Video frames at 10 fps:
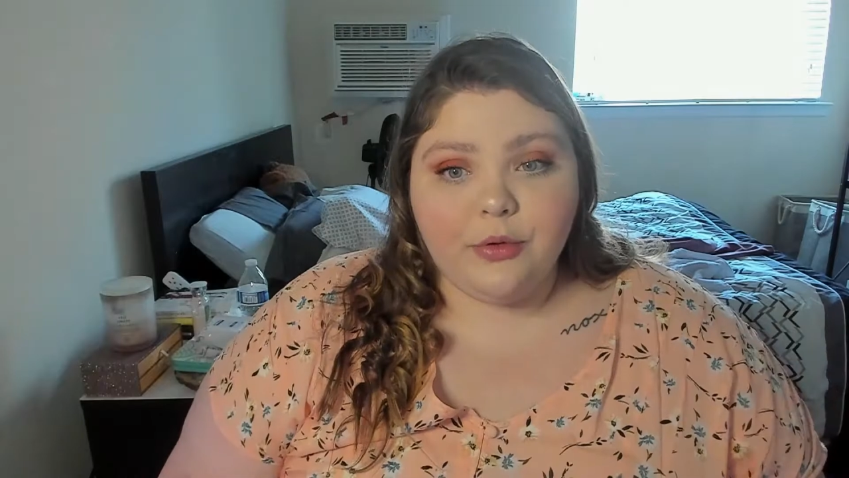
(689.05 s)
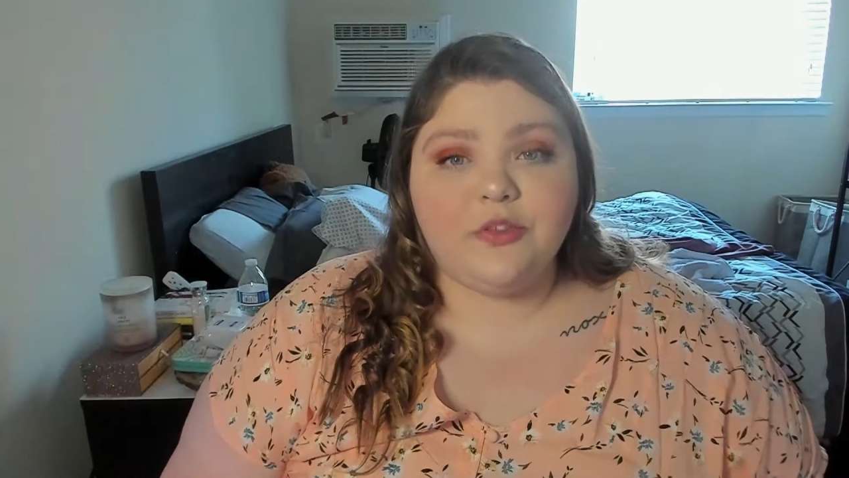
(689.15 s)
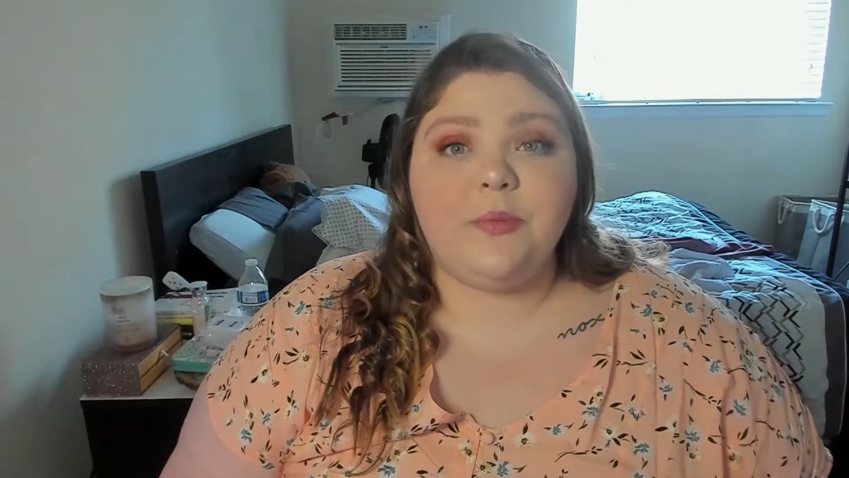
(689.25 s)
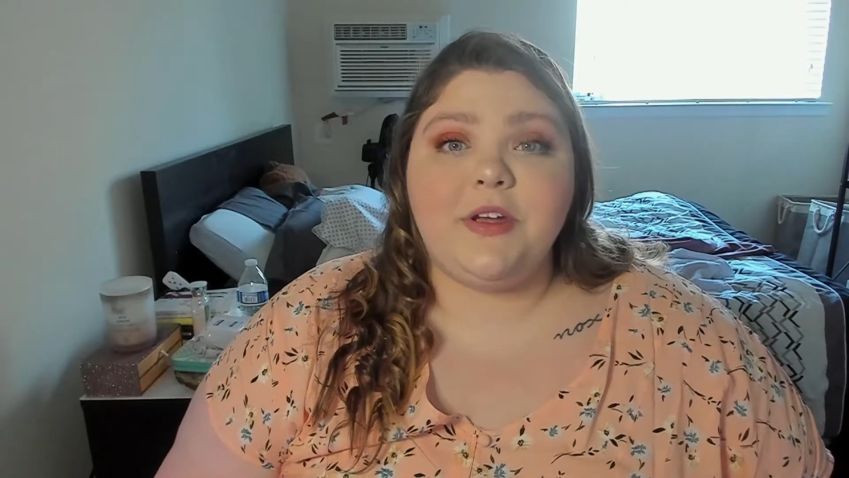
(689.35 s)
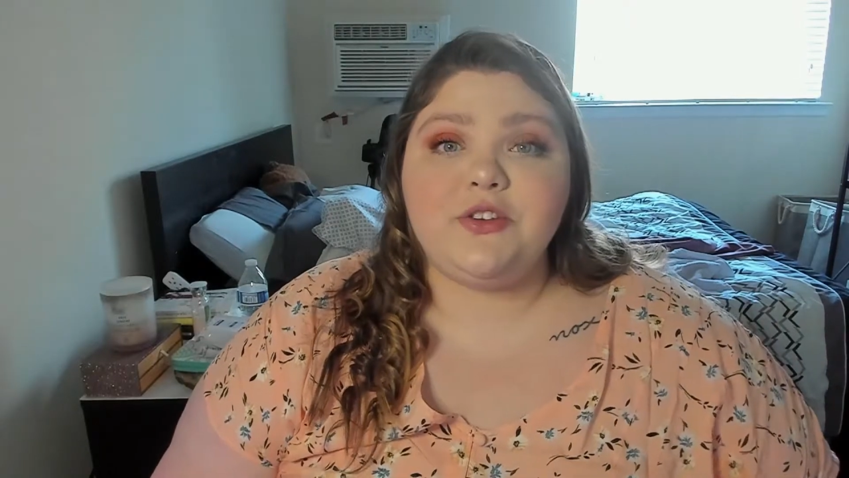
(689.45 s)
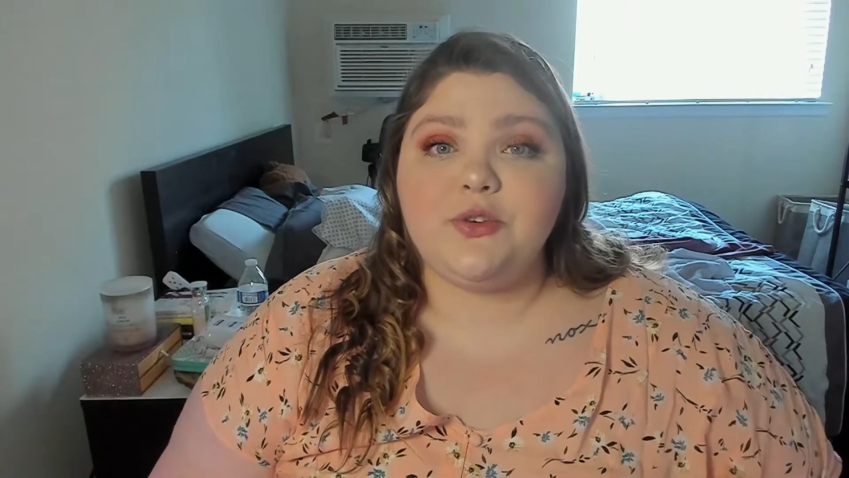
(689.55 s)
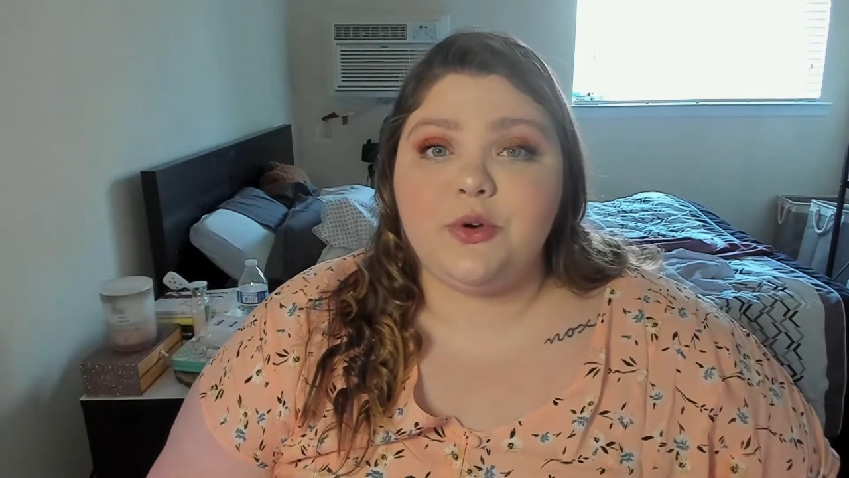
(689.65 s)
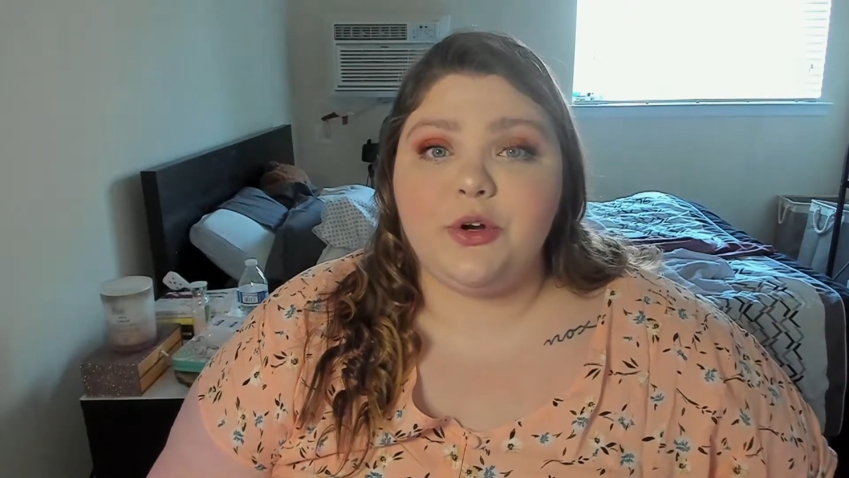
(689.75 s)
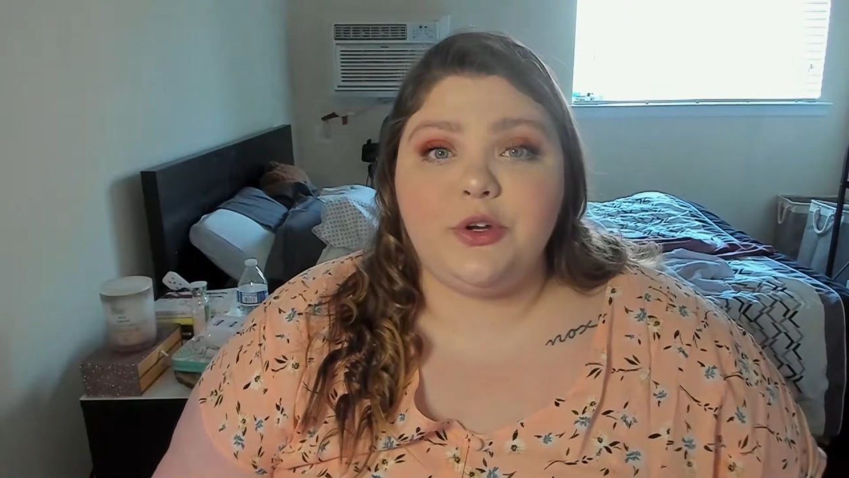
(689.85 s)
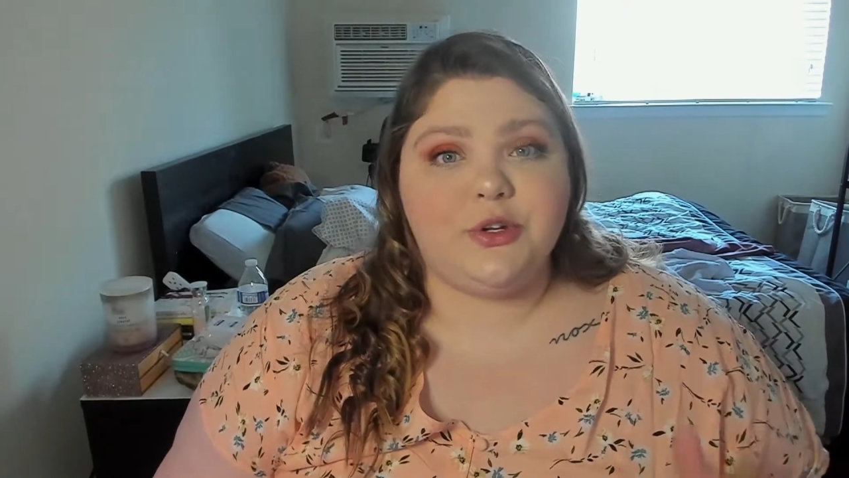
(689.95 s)
so make
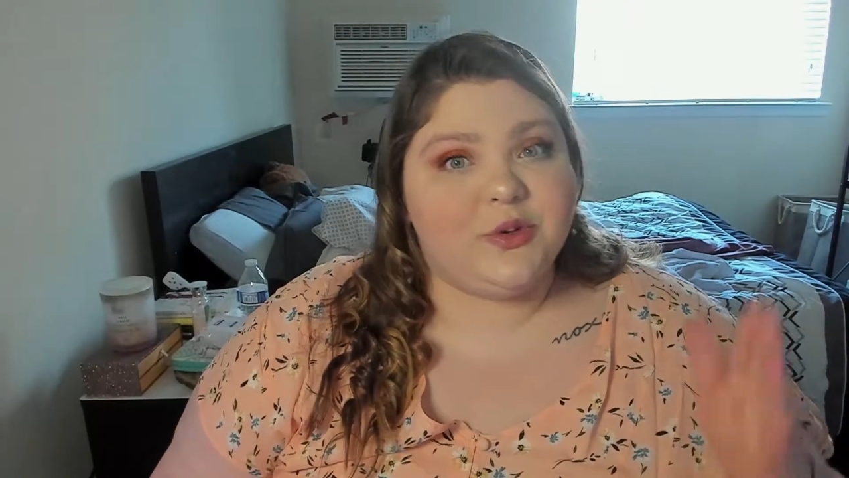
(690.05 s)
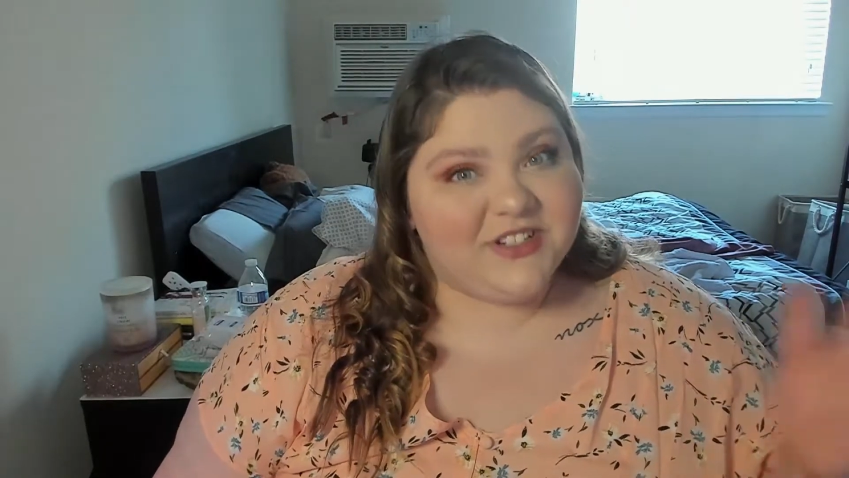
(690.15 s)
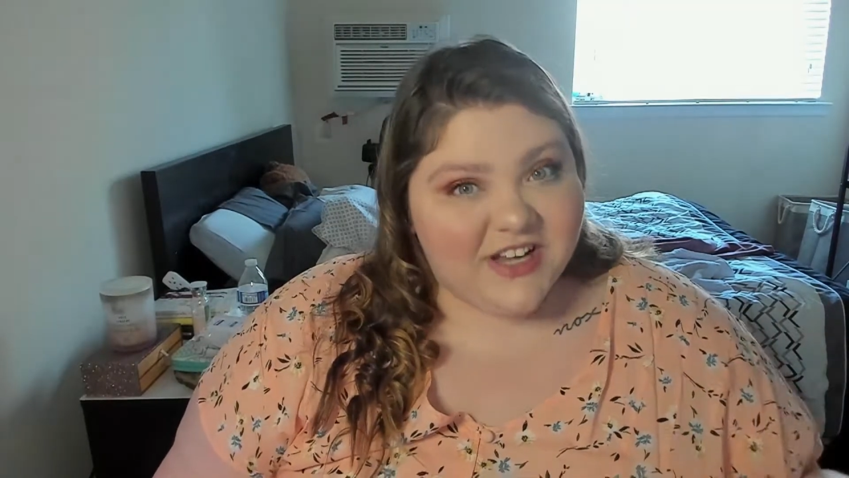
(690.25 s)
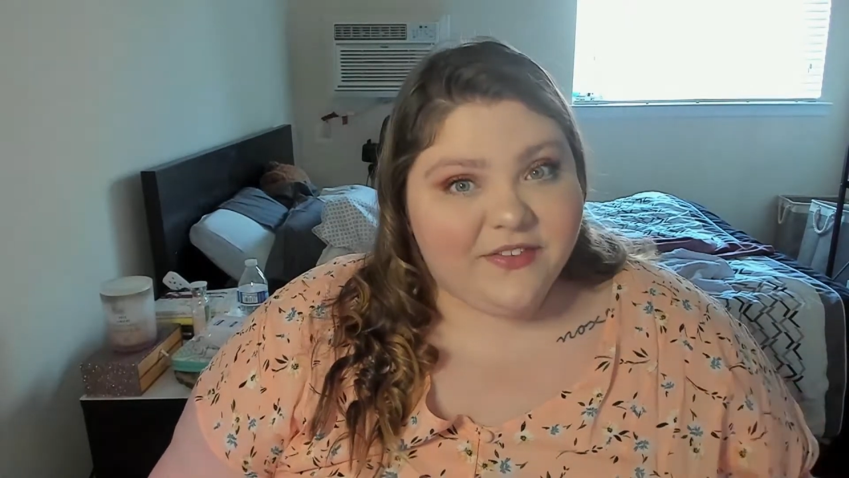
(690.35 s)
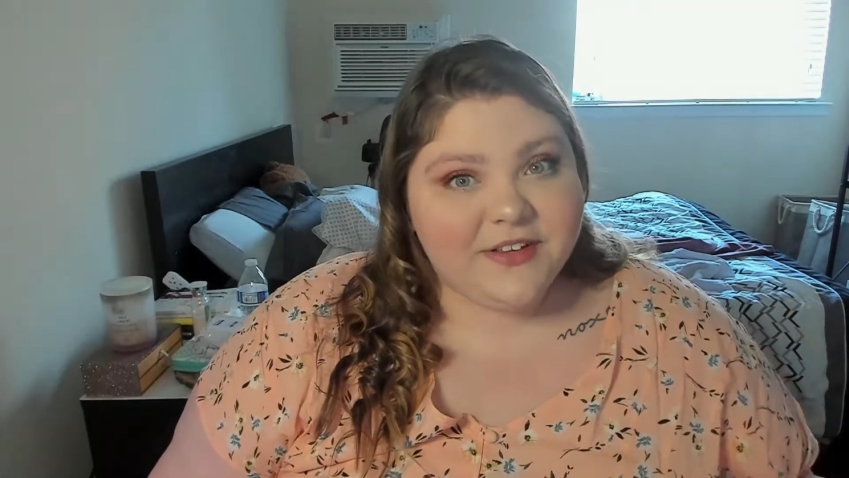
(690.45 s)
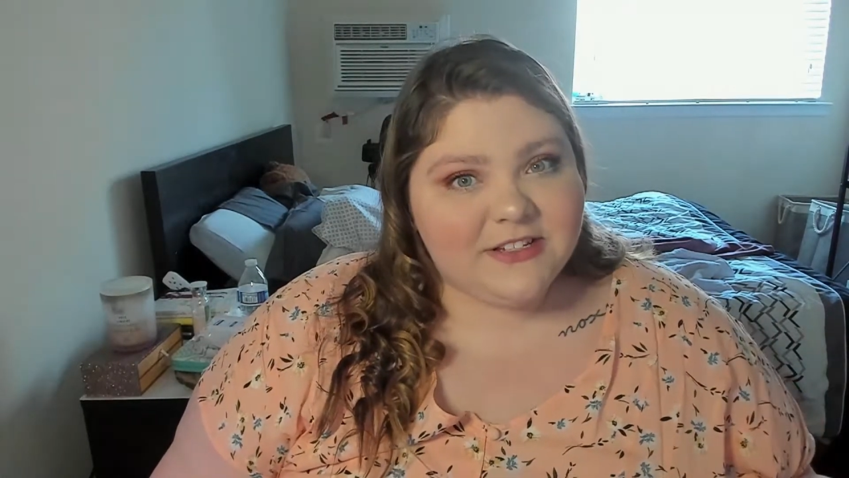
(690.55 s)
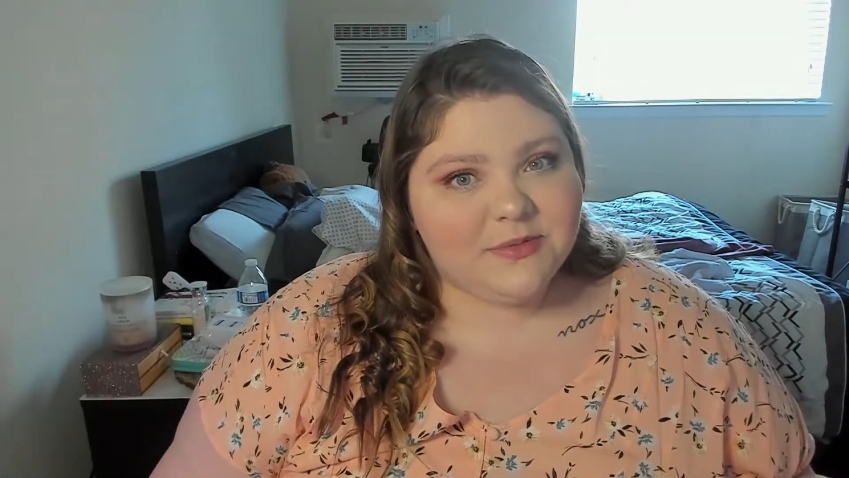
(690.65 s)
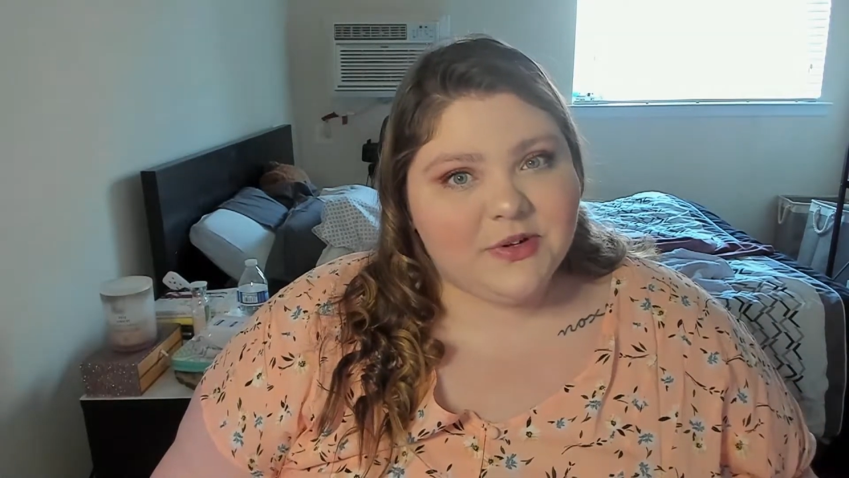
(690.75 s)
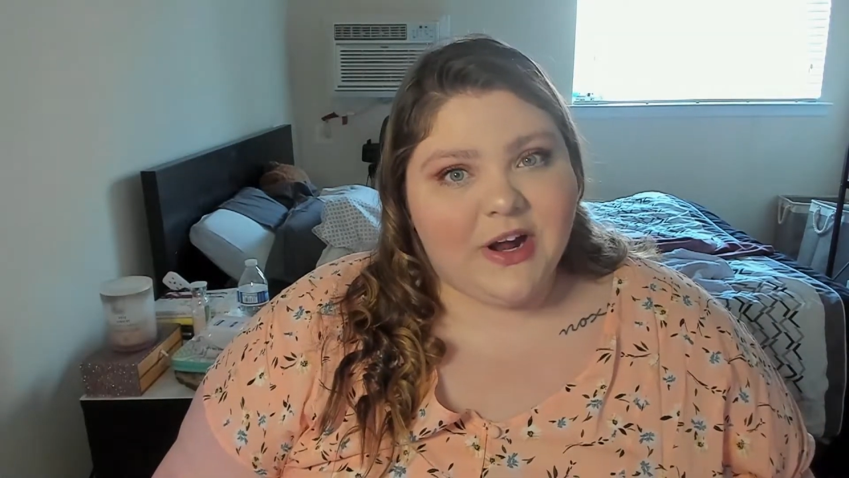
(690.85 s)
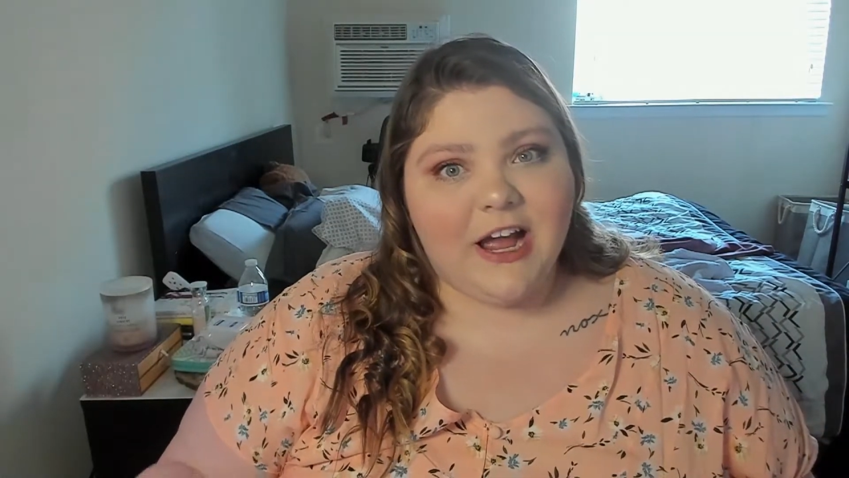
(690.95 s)
sure you are definitely
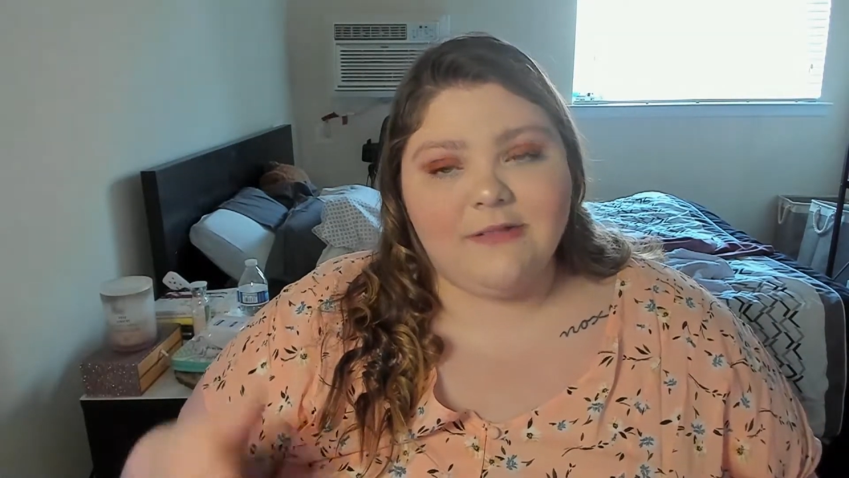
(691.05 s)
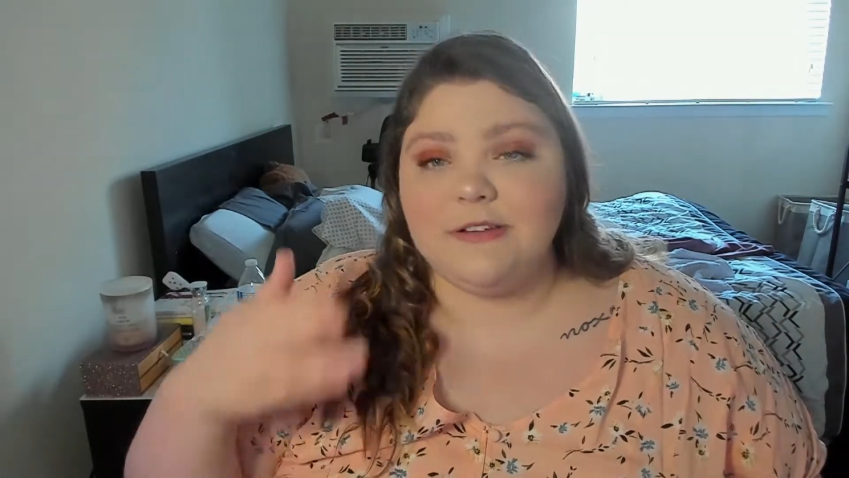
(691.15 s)
subscribed